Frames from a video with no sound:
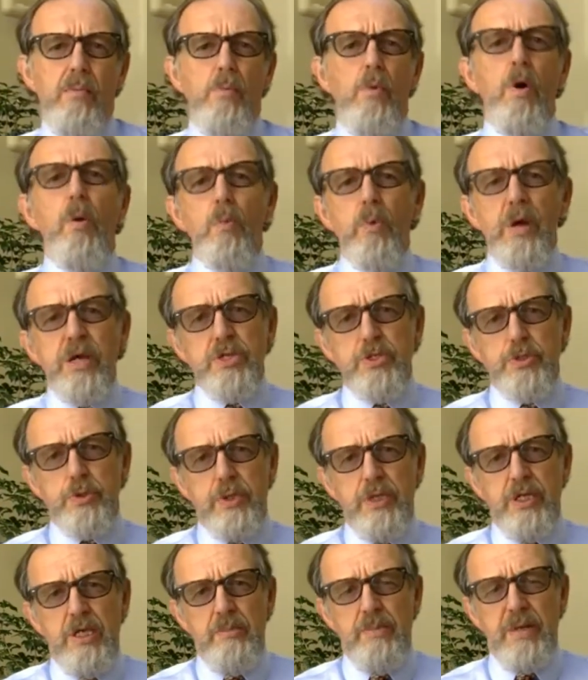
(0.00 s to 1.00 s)
What we're
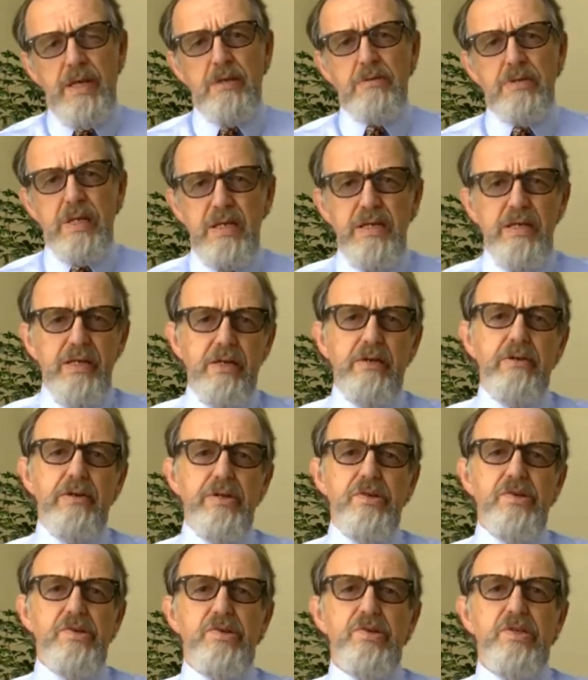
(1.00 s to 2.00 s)
talking about here
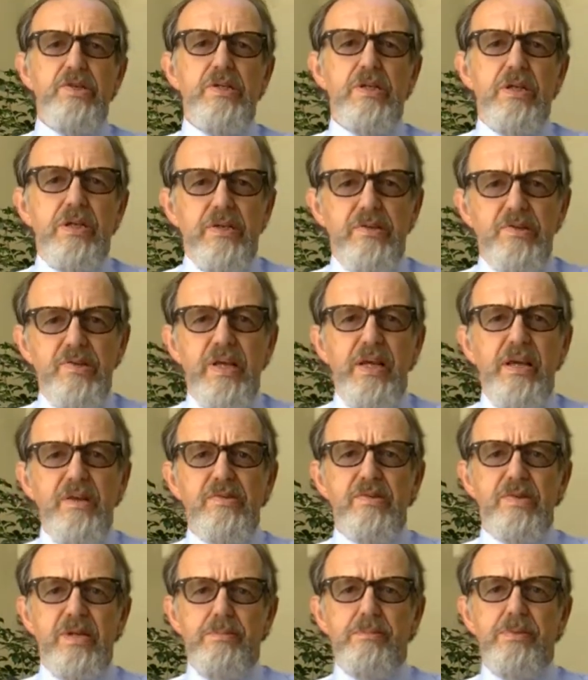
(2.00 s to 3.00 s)
is saying
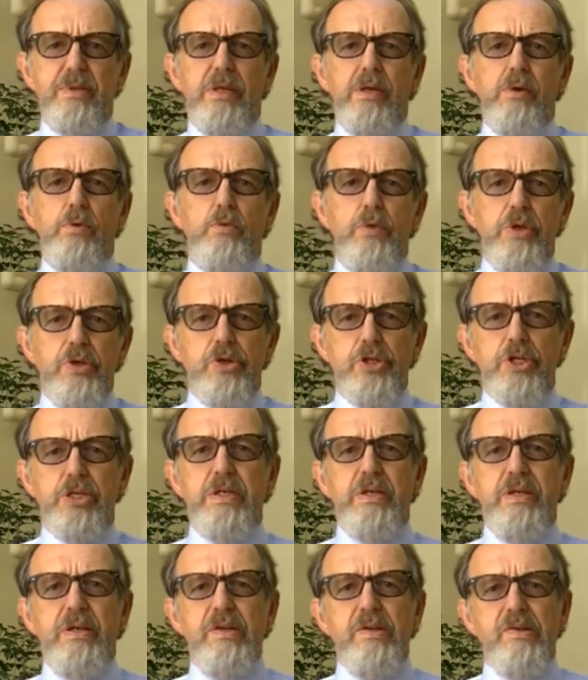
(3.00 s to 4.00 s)
something which
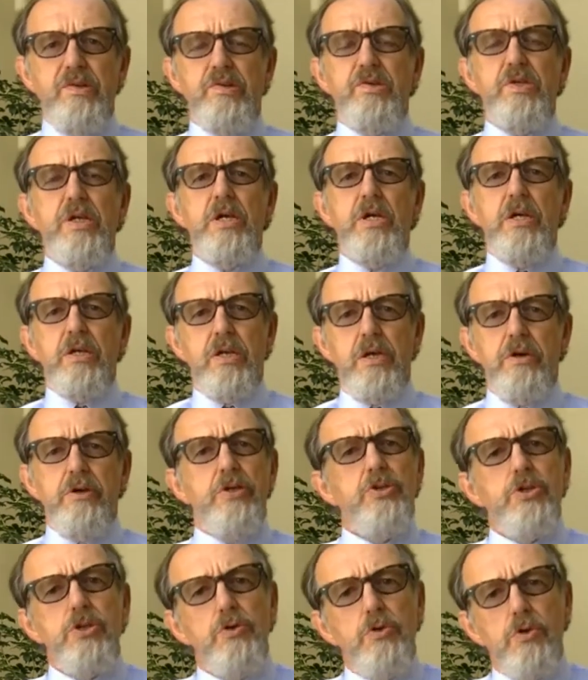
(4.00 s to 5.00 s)
is going
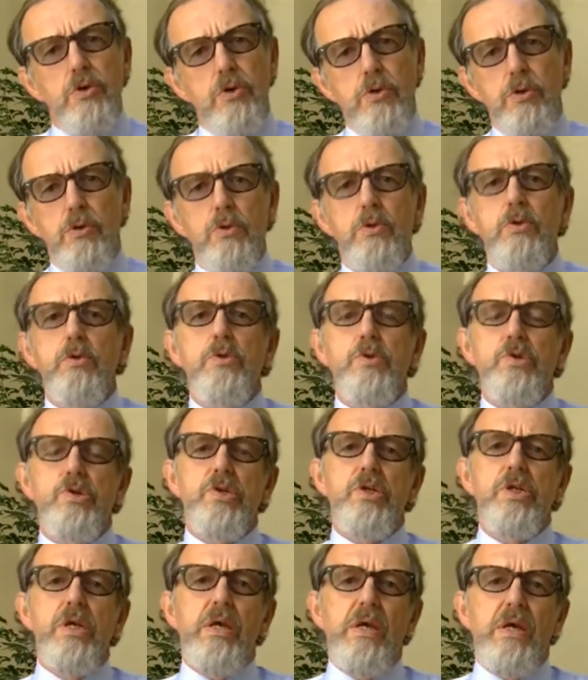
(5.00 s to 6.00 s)
to
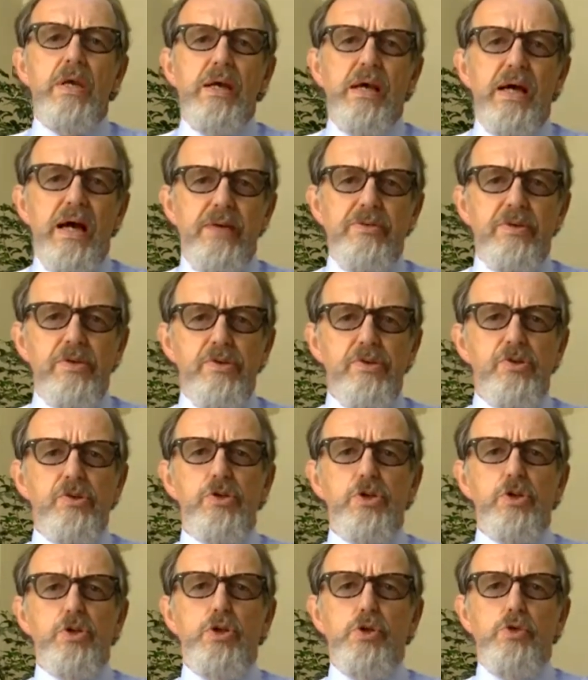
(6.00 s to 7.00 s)
cause
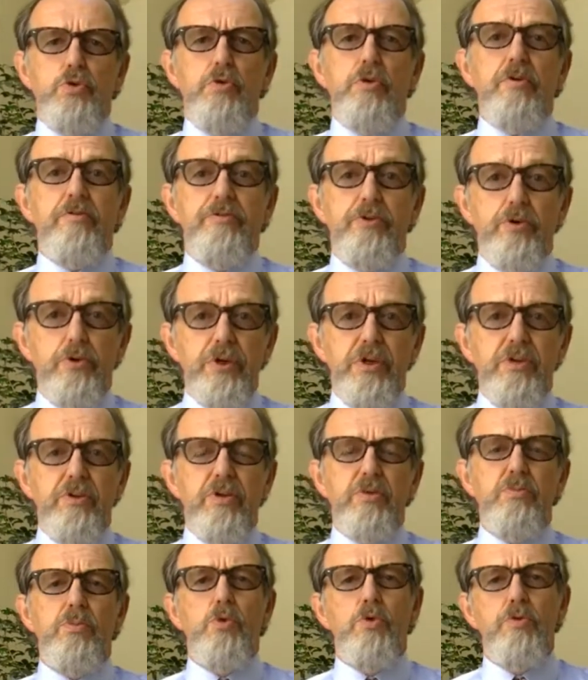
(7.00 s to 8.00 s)
others to avoid
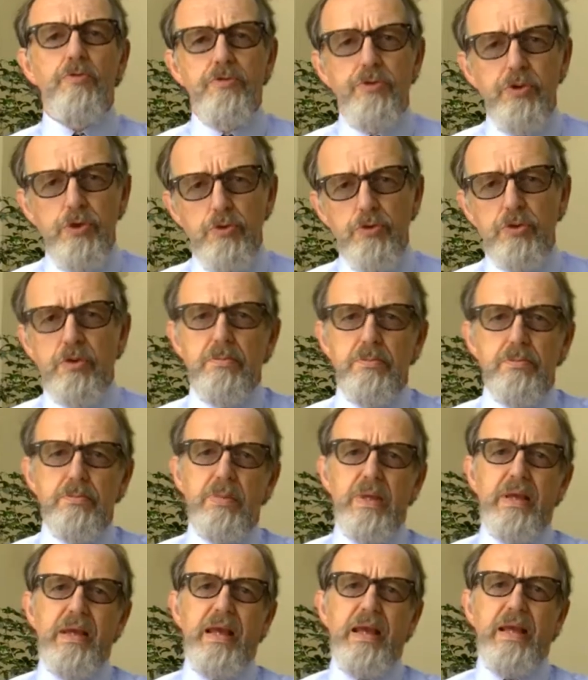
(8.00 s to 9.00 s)
them or view them
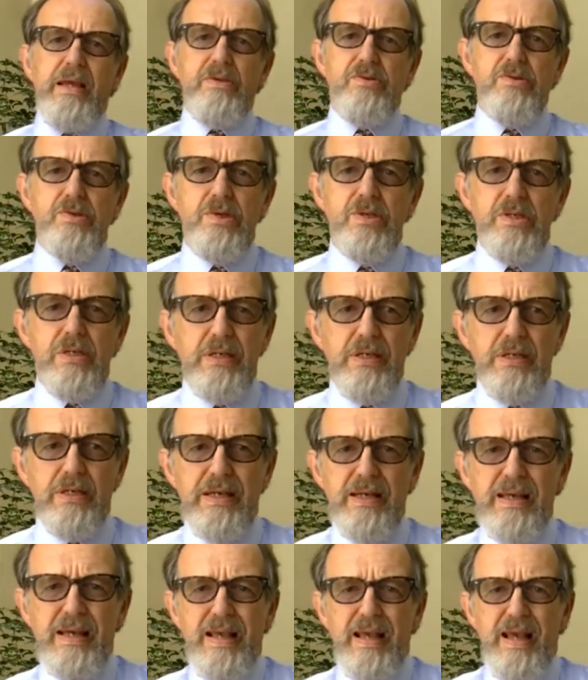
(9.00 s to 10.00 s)
as
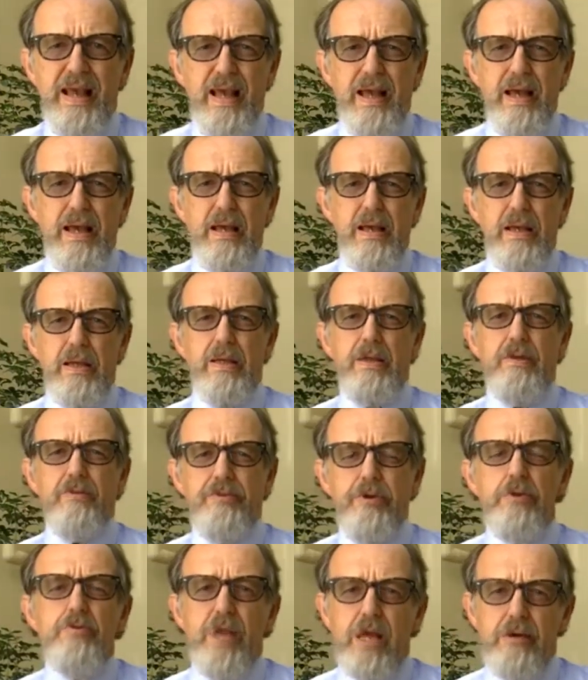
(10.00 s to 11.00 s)

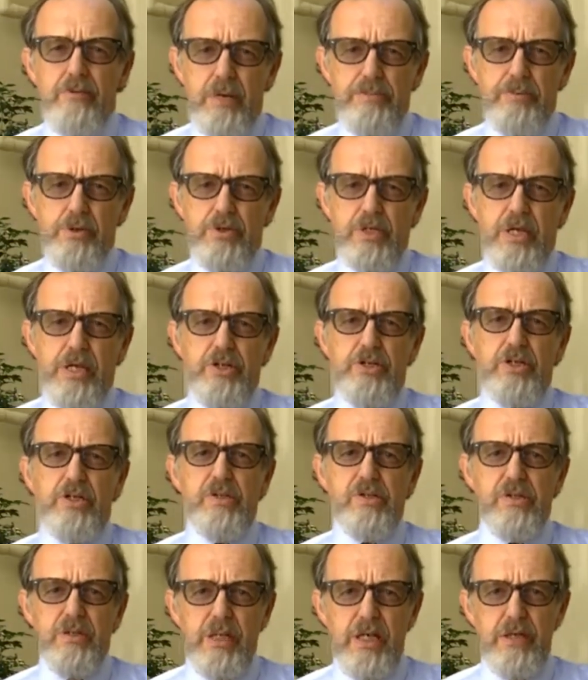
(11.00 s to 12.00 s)
view their reputation
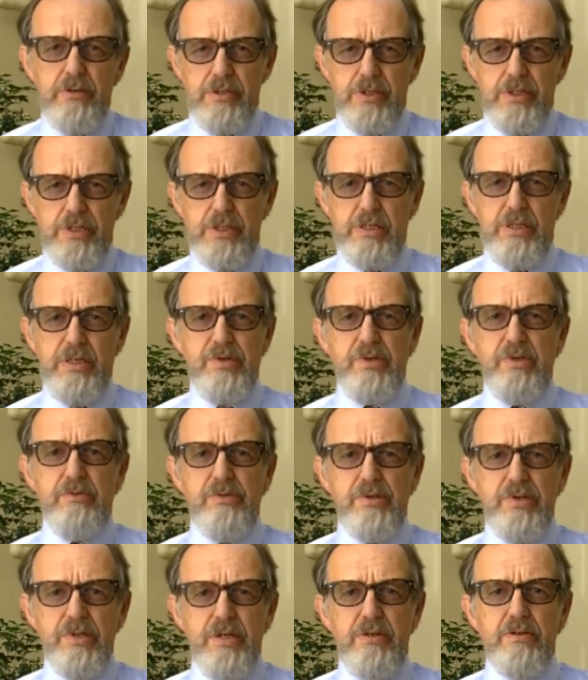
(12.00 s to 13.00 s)
as lowered as a
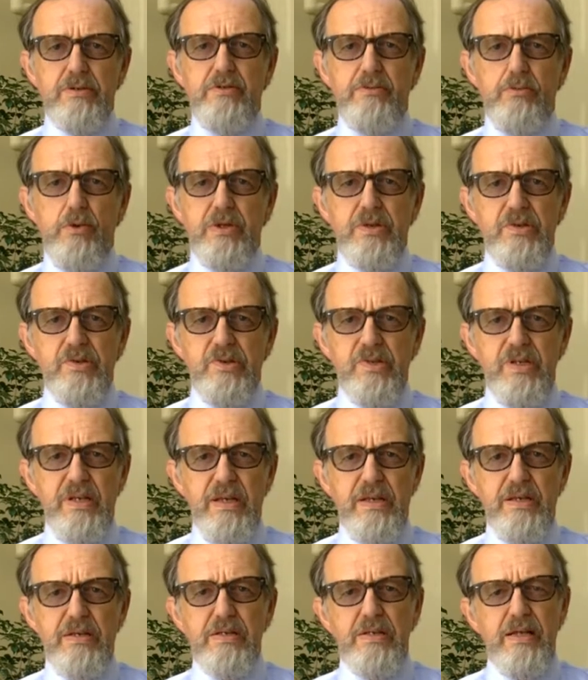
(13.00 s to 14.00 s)
result of what you
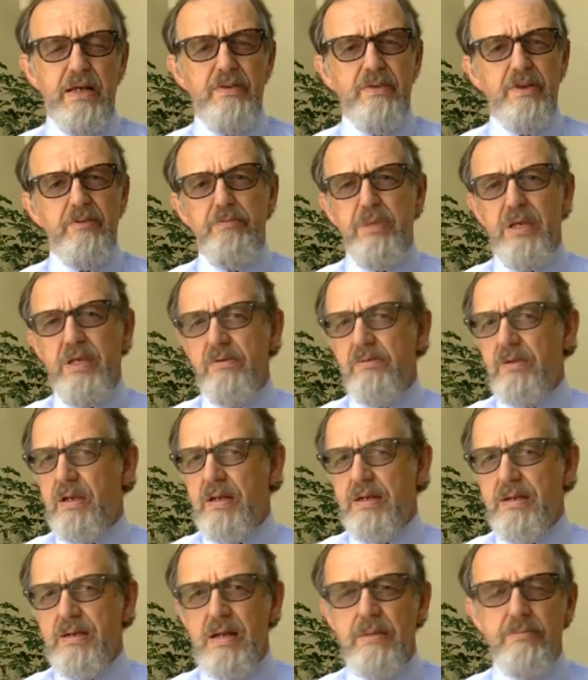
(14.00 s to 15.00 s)
said. Now, there have been
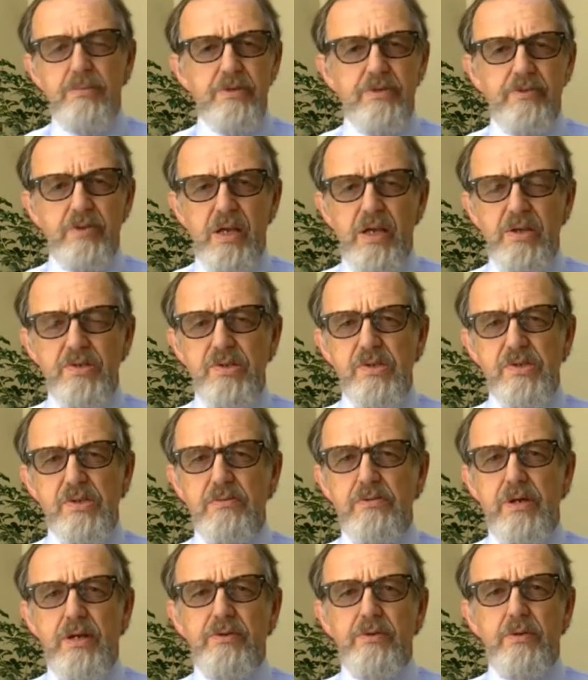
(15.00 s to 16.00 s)
a number of cases
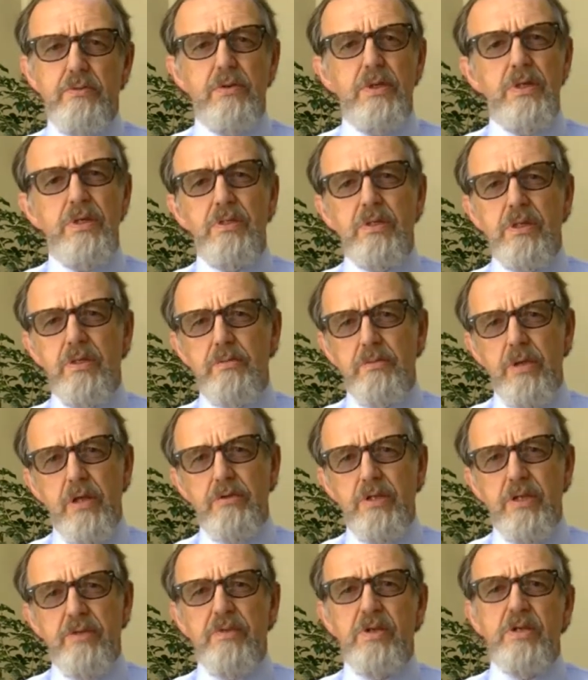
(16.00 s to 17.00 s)
around the world, and
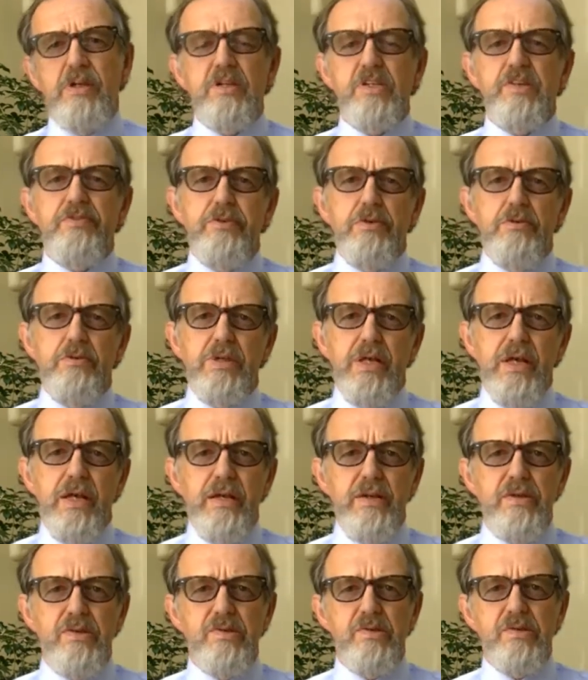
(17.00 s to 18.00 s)
only in the last few
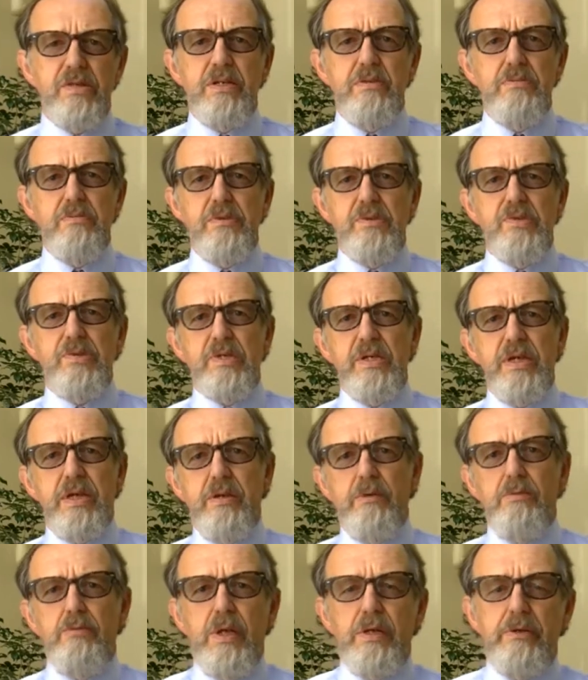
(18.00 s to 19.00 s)
days there was
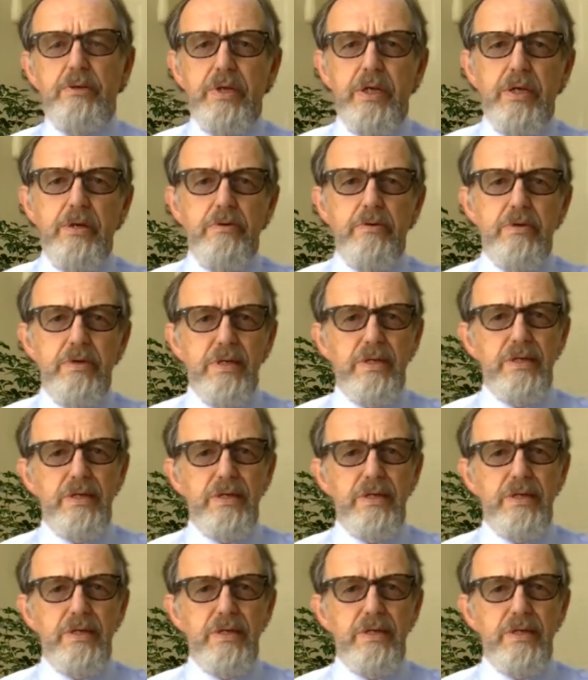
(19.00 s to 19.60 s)
a well-known